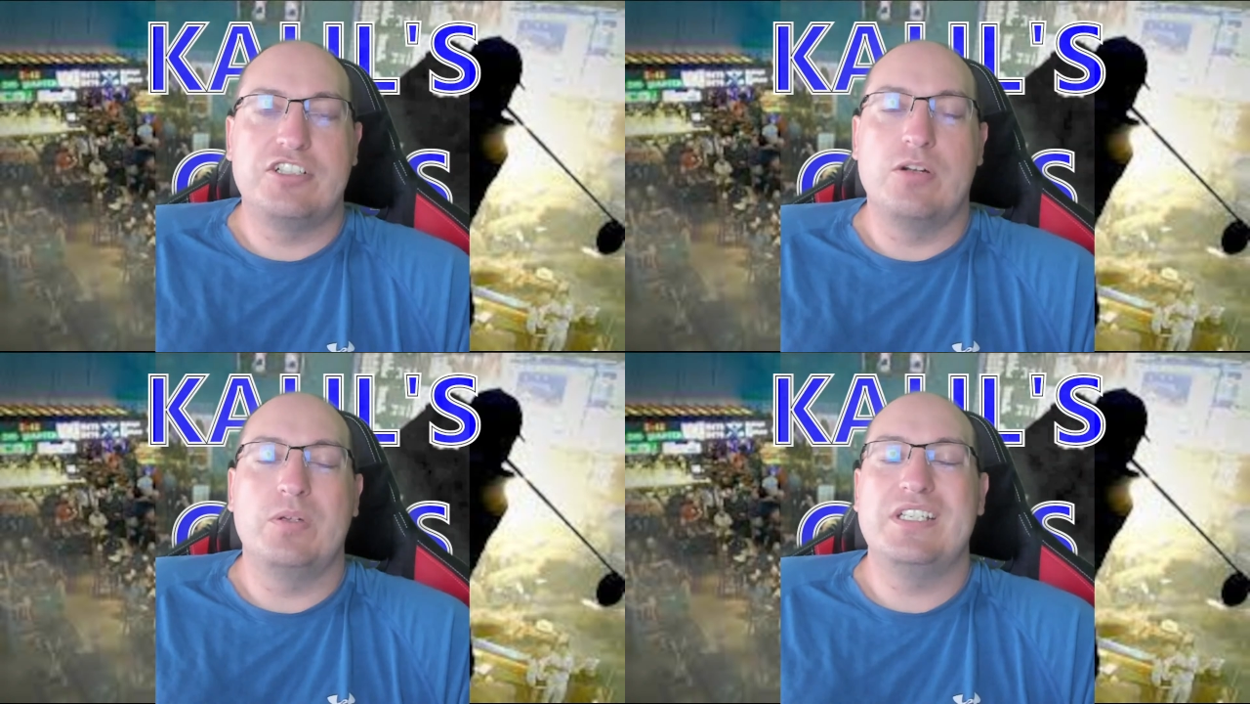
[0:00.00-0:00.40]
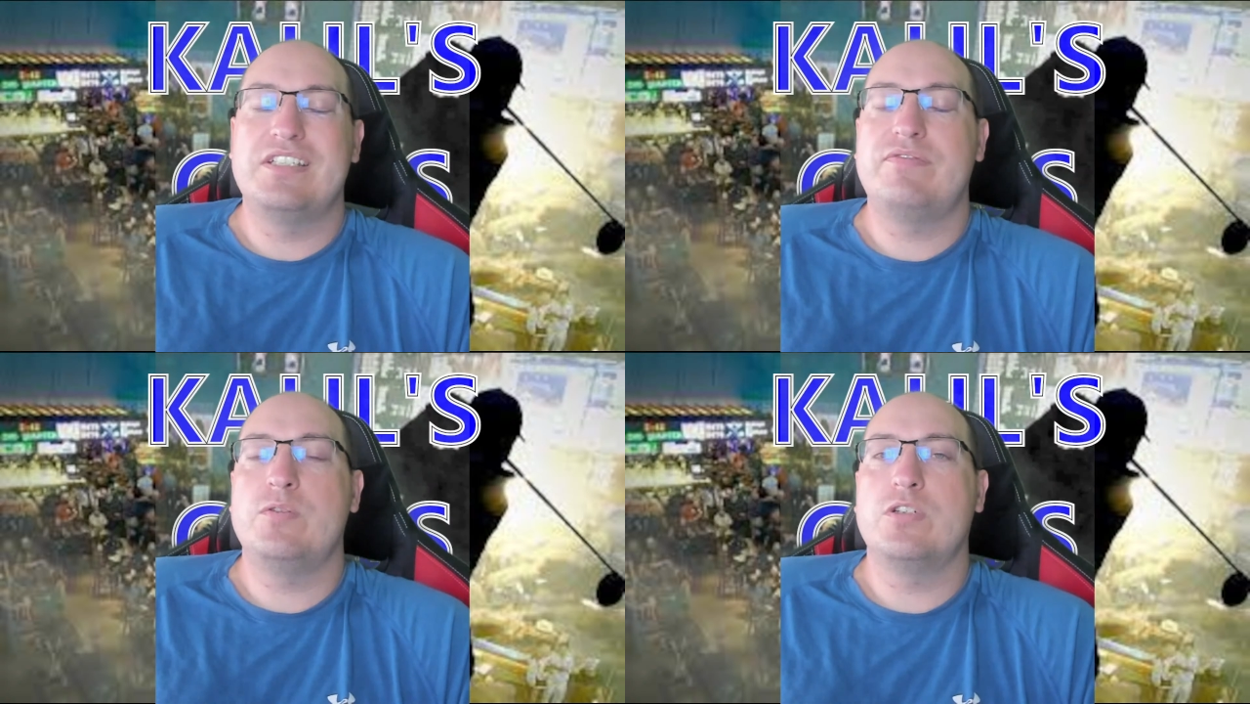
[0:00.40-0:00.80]
show is
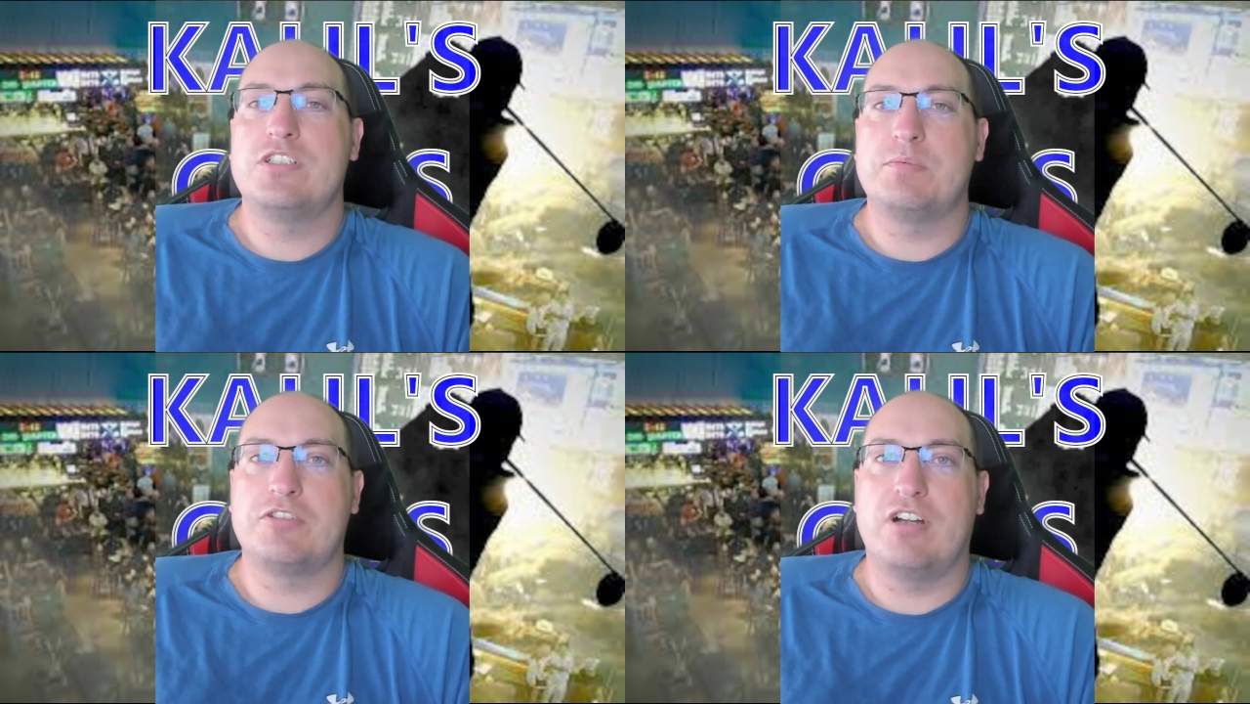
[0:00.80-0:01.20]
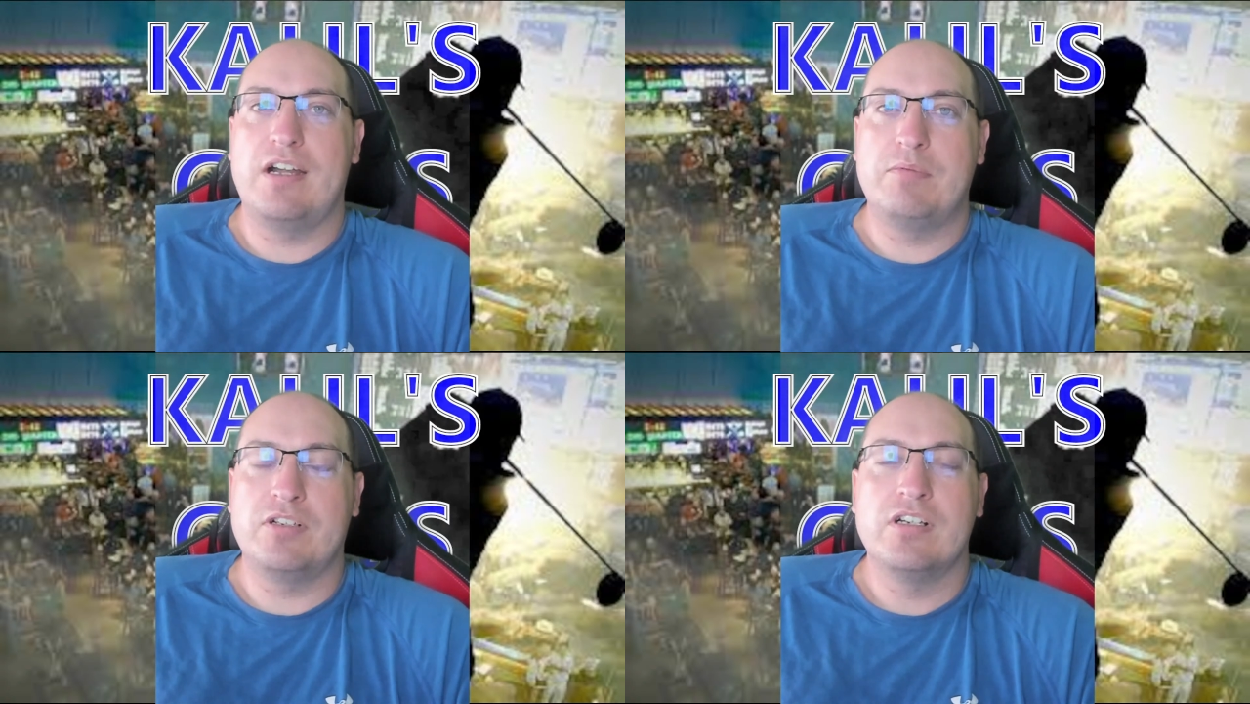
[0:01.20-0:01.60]
if you are a
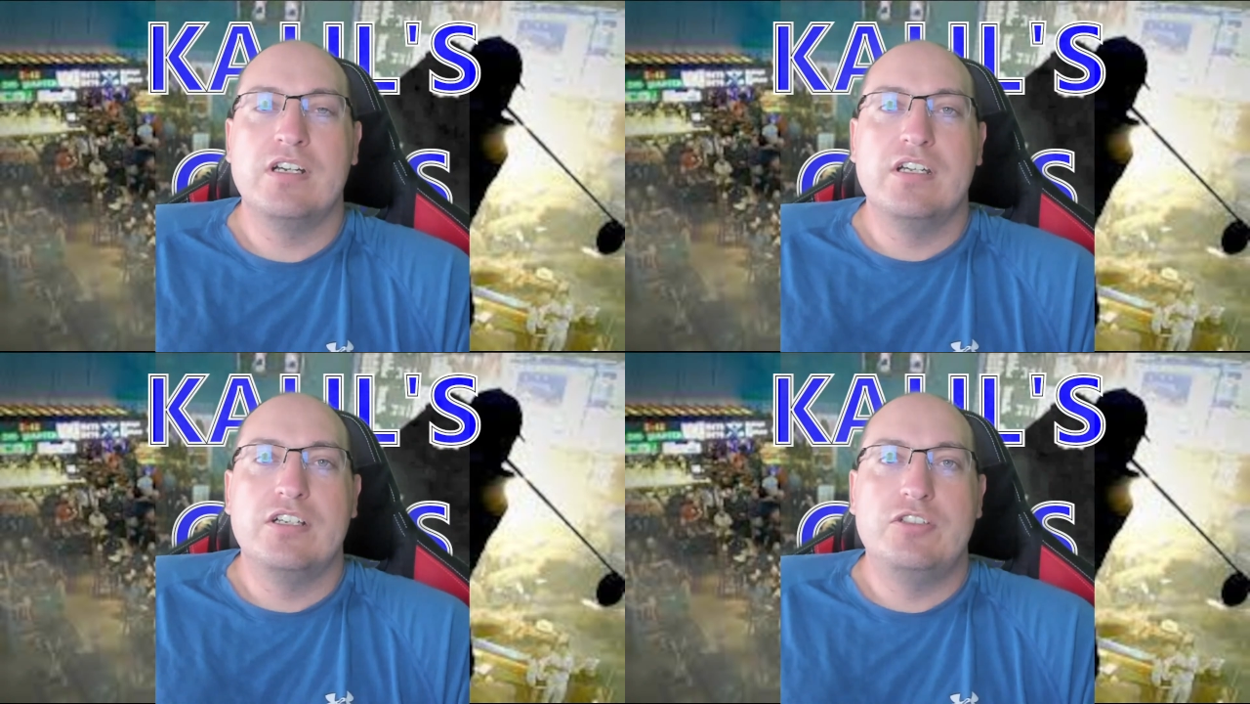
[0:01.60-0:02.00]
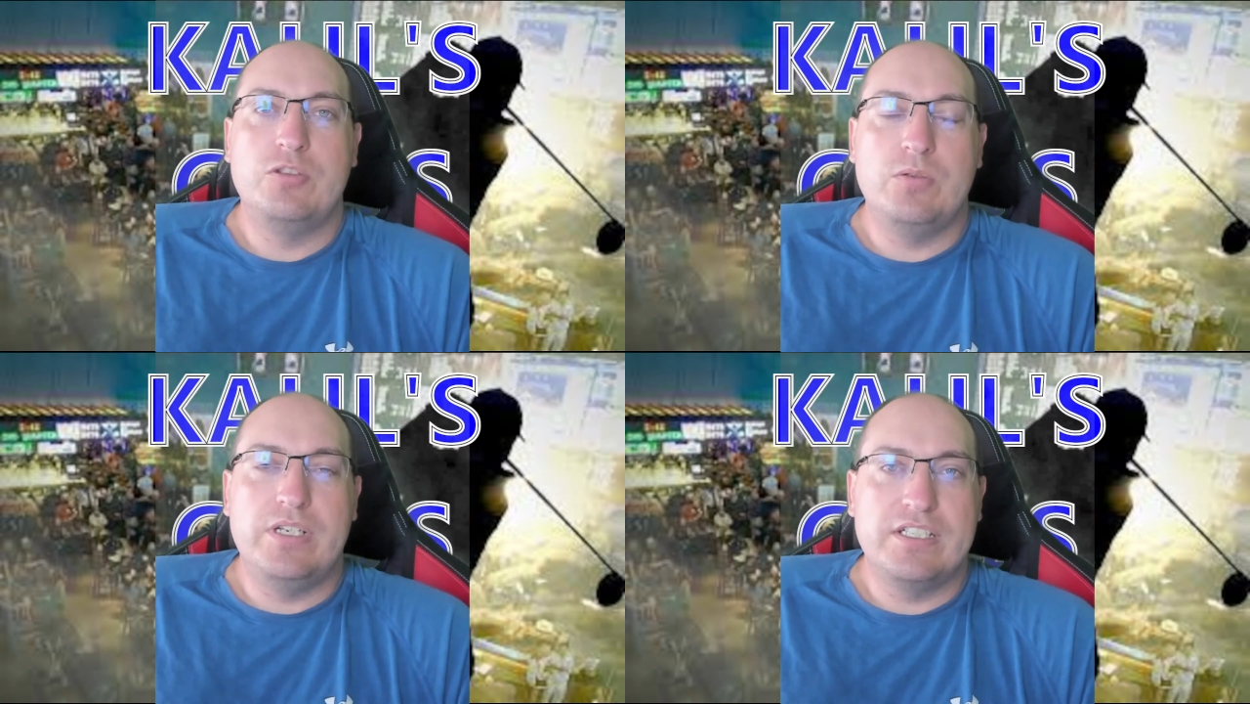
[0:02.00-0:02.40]
subscriber
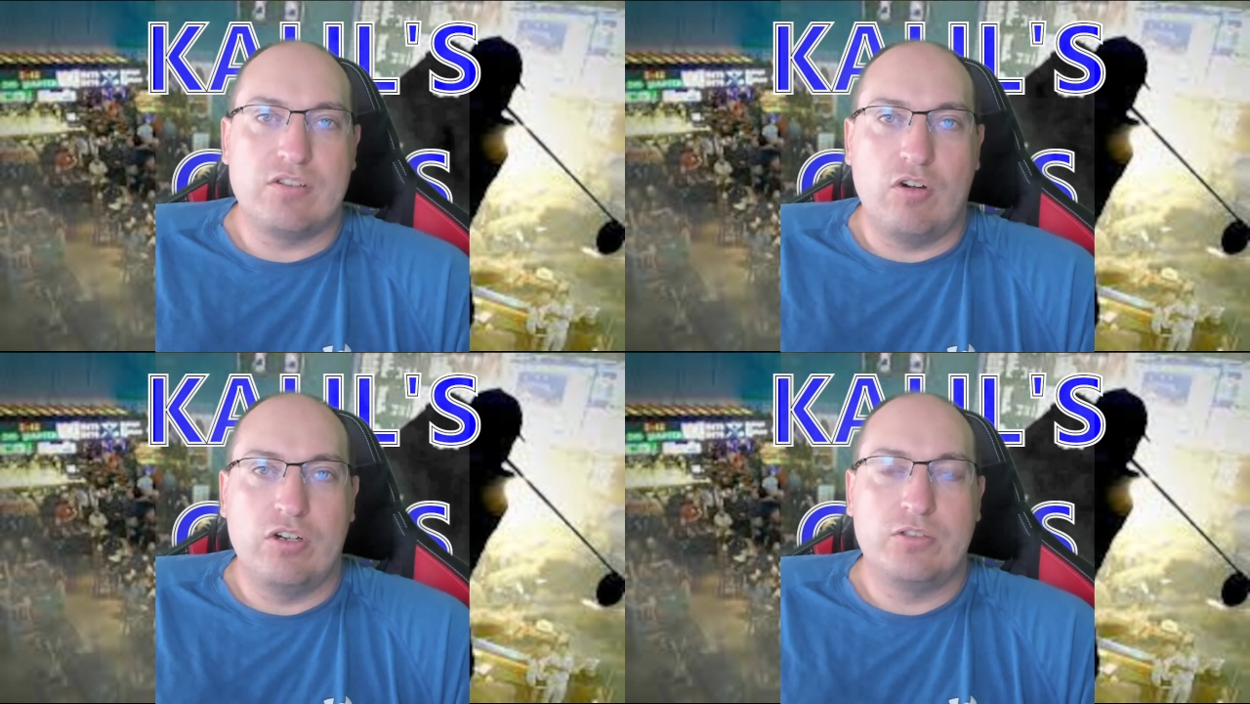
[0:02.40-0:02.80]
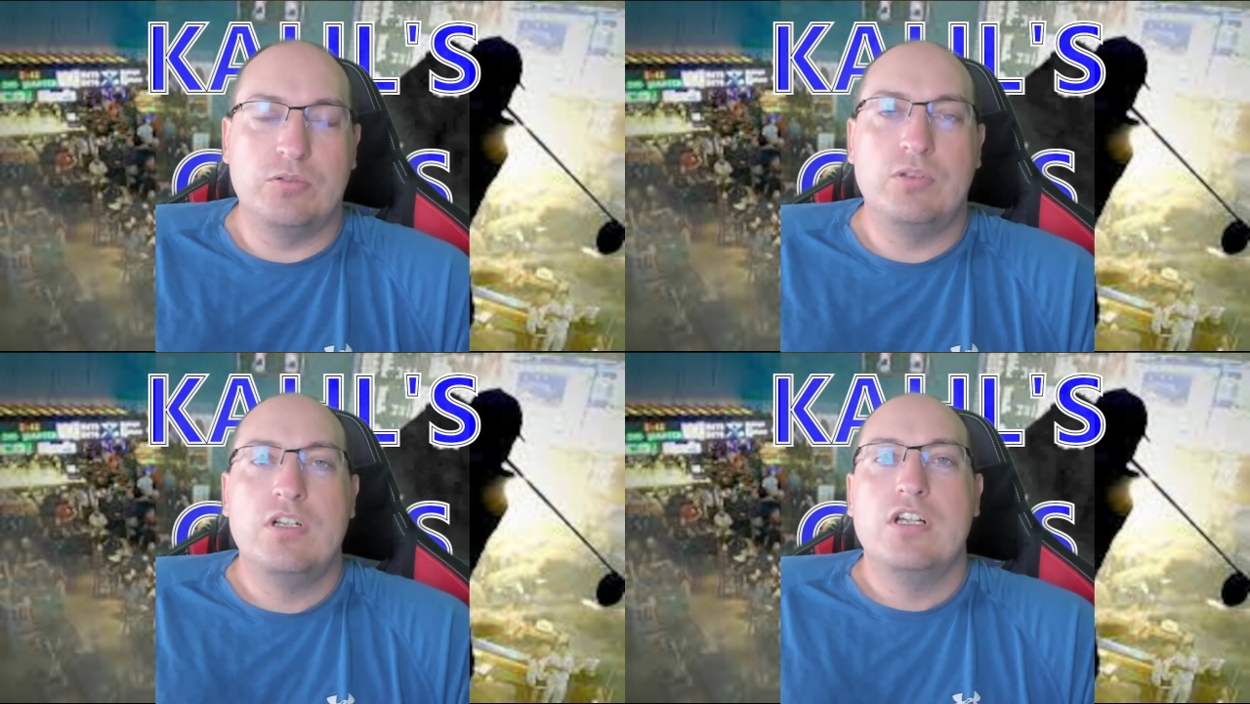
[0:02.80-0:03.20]
to his
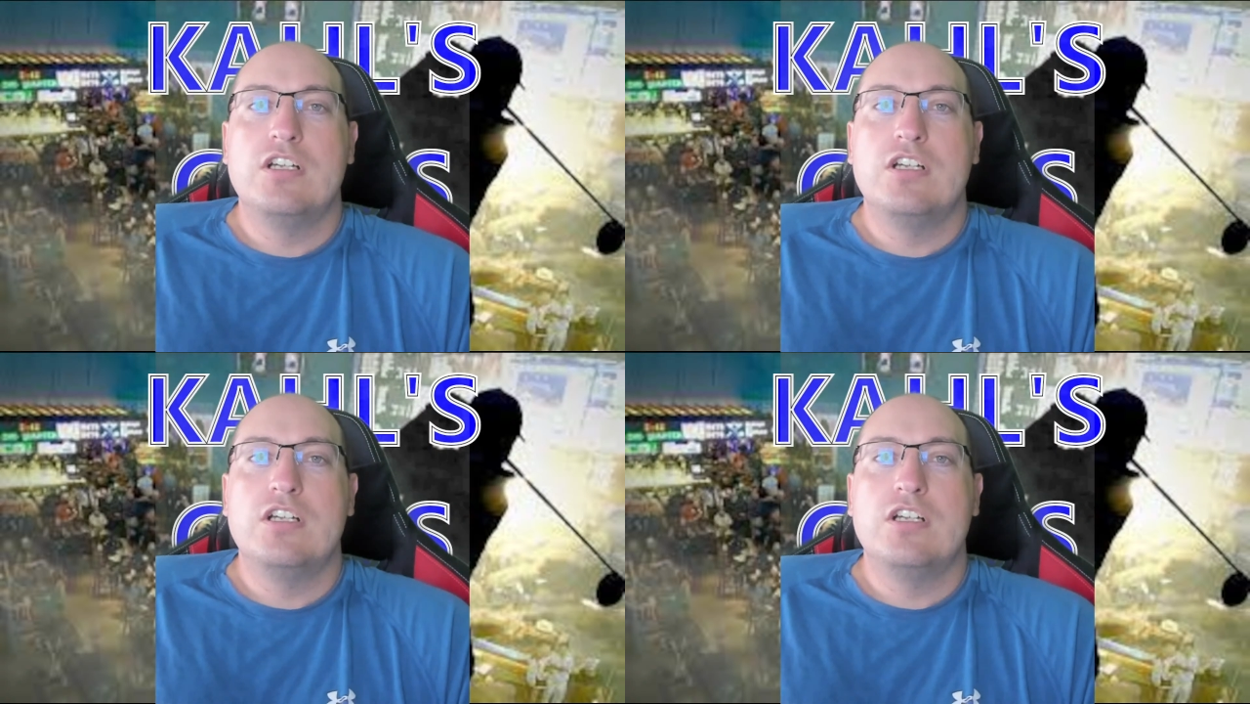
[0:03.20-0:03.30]
article.